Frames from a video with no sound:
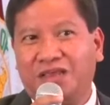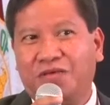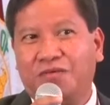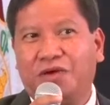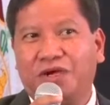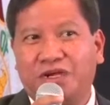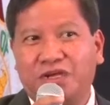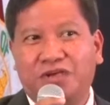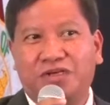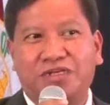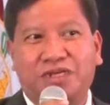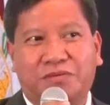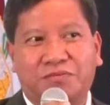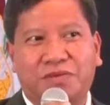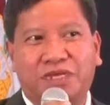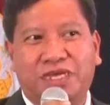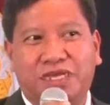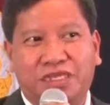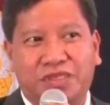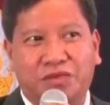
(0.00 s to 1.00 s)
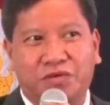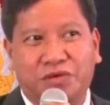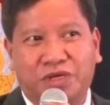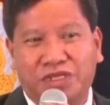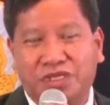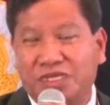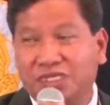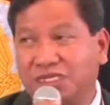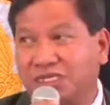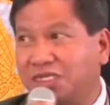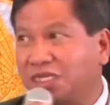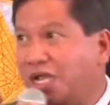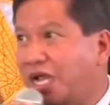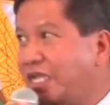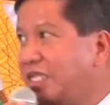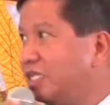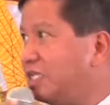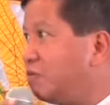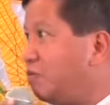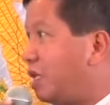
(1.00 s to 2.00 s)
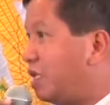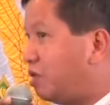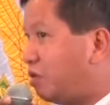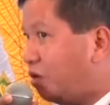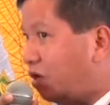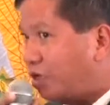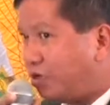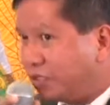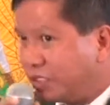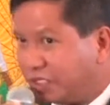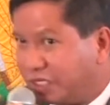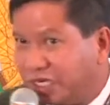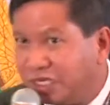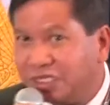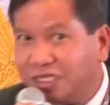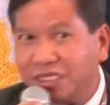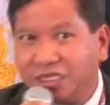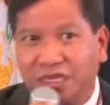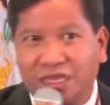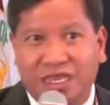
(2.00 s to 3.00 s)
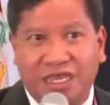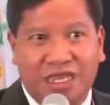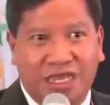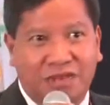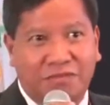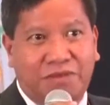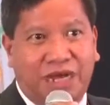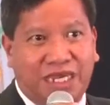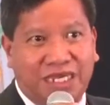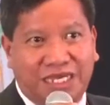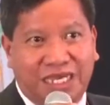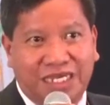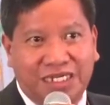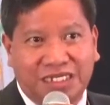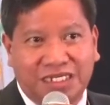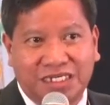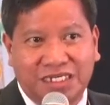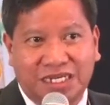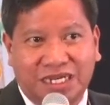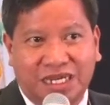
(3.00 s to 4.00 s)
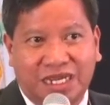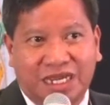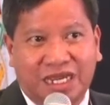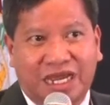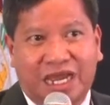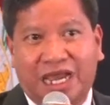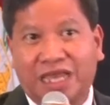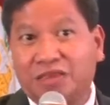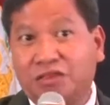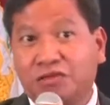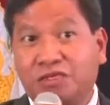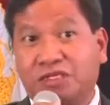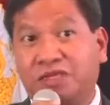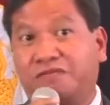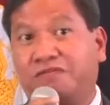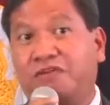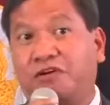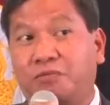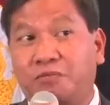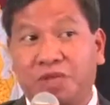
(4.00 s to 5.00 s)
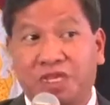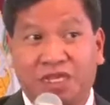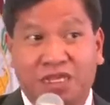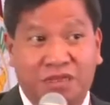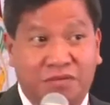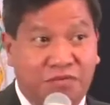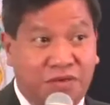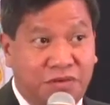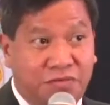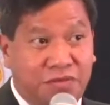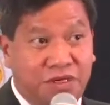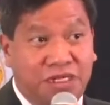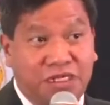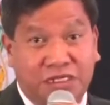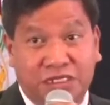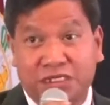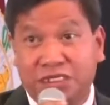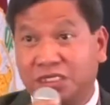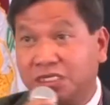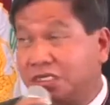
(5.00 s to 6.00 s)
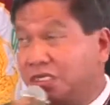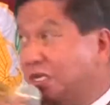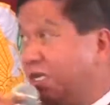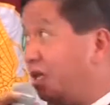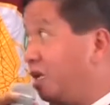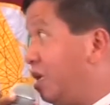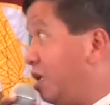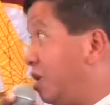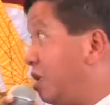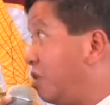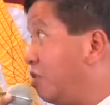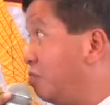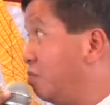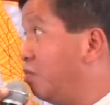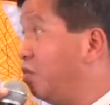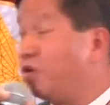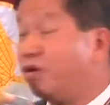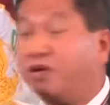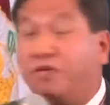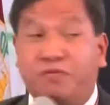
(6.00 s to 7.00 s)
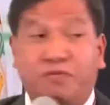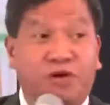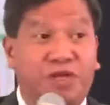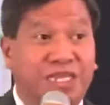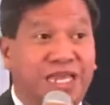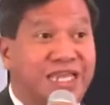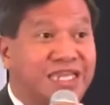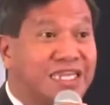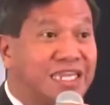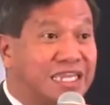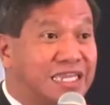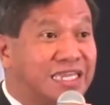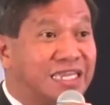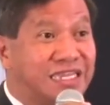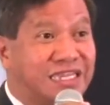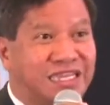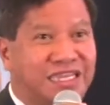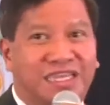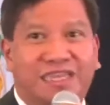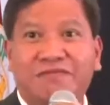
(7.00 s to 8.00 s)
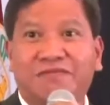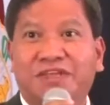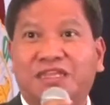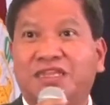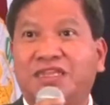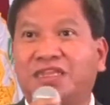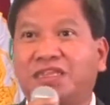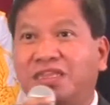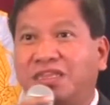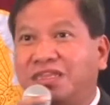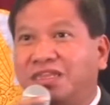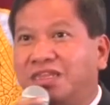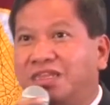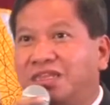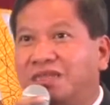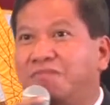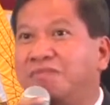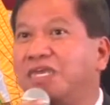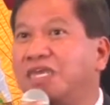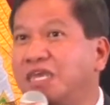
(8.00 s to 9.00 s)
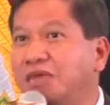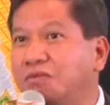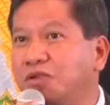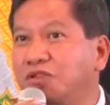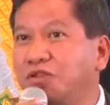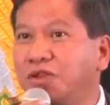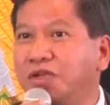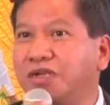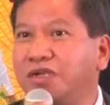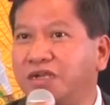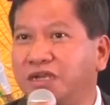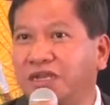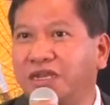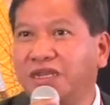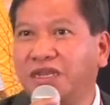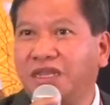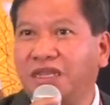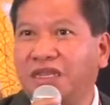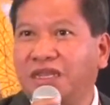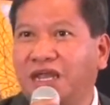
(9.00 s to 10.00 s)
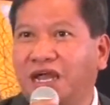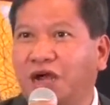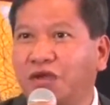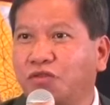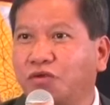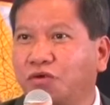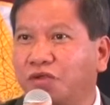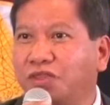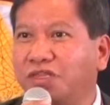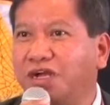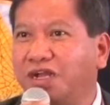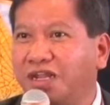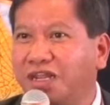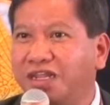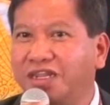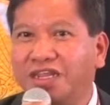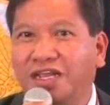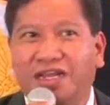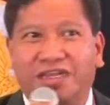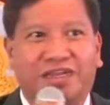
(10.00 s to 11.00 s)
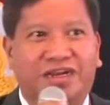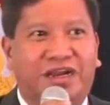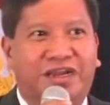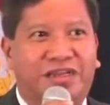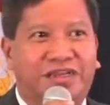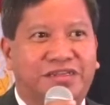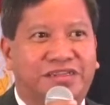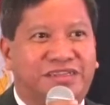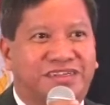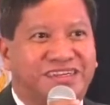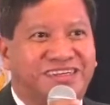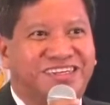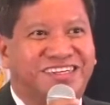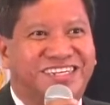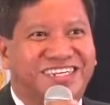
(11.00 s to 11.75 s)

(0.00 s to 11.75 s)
where you're jumping into. And this, I just want to illustrate that in my case, I had to shift completely from research to more of what I need, even being able to learn how to conduct clinical trials